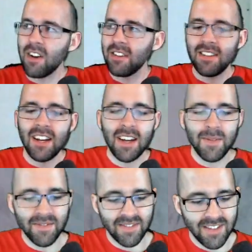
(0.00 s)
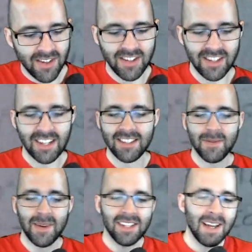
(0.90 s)
all the time. Oh, my cat's
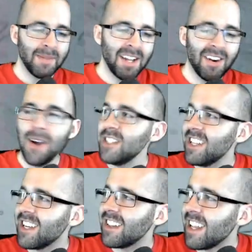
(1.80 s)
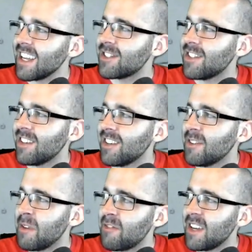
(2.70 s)
in my lap now. I wish I could lecture
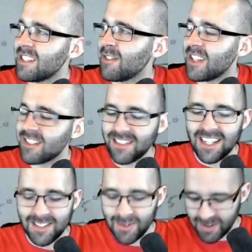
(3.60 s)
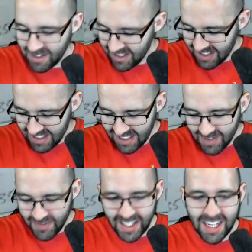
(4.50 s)
in my face-to-face classes with
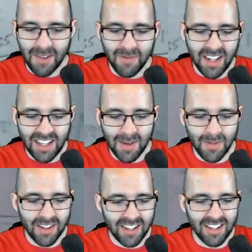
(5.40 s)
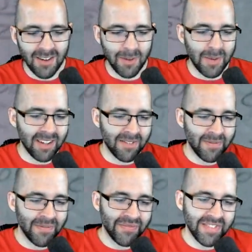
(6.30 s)
my cat in my lap. I think that would be a
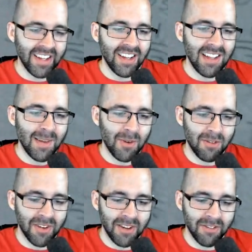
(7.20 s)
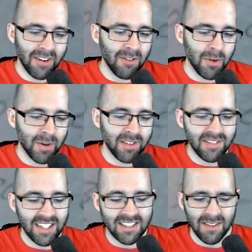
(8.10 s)
lot more fun for everyone,
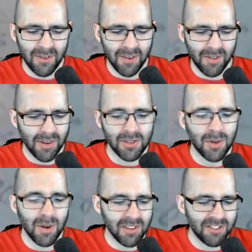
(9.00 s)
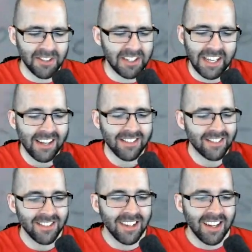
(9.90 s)
except for those who are allergic to
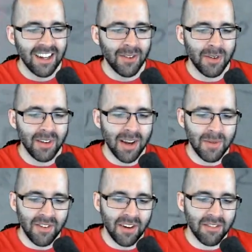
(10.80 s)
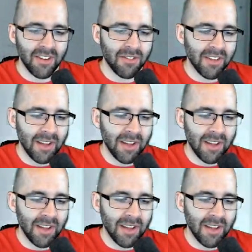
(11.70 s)
cats. It would not be very fun for